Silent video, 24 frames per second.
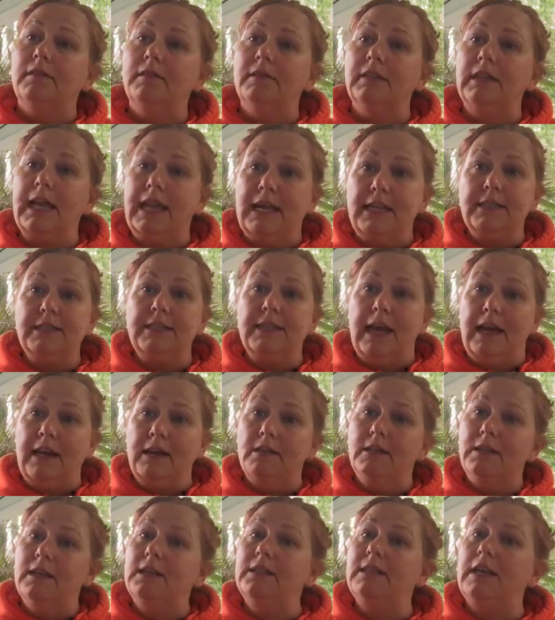Land's
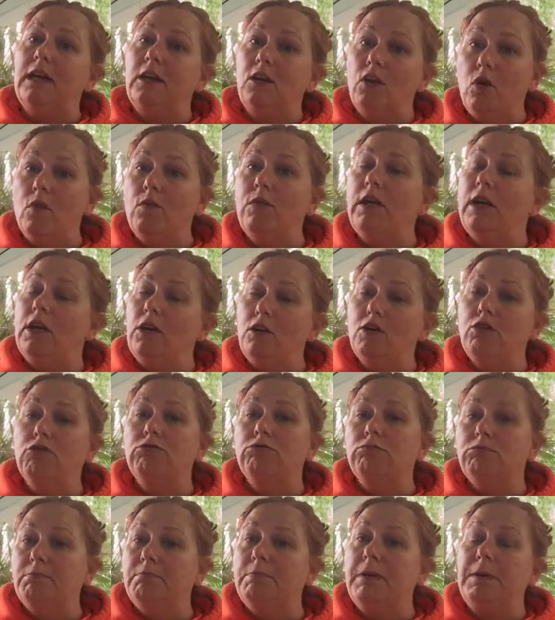End, because I know that
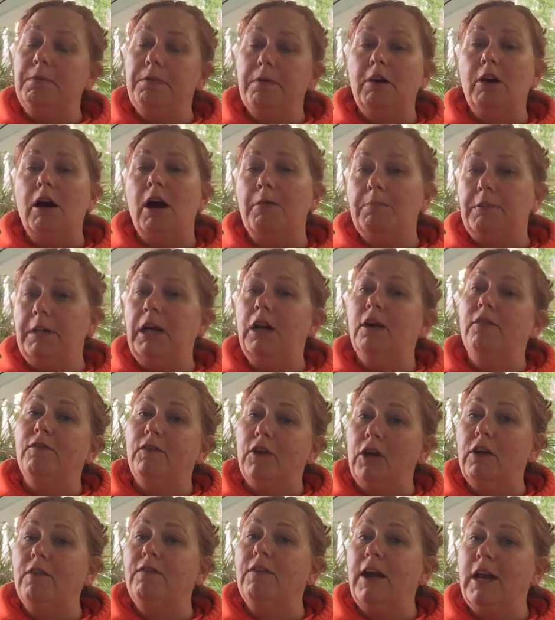you people come here for
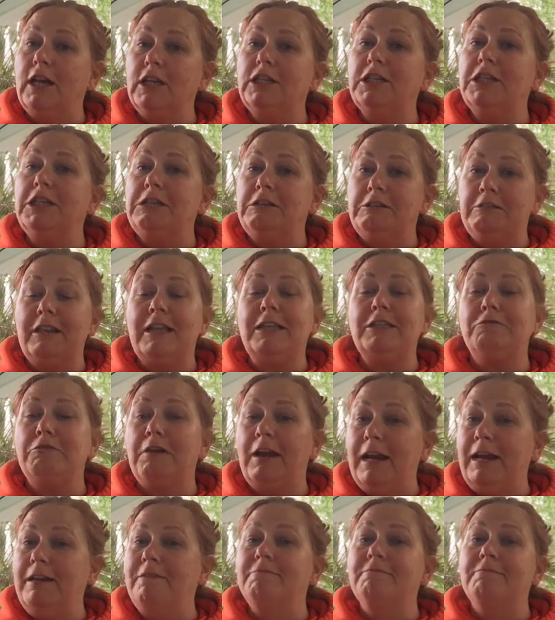your fashion. That's
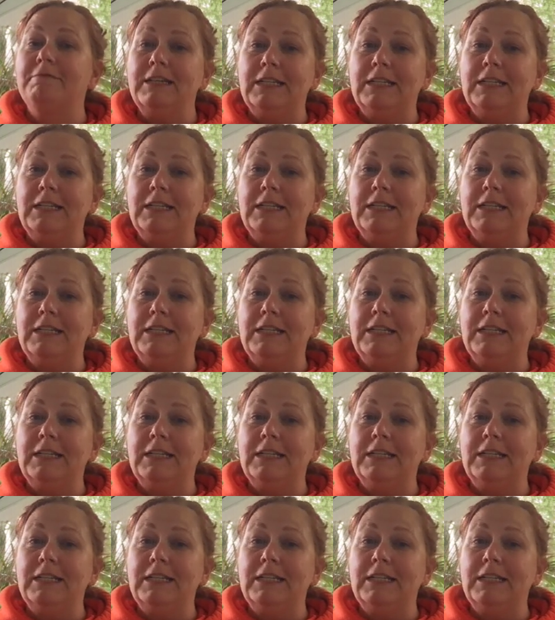right.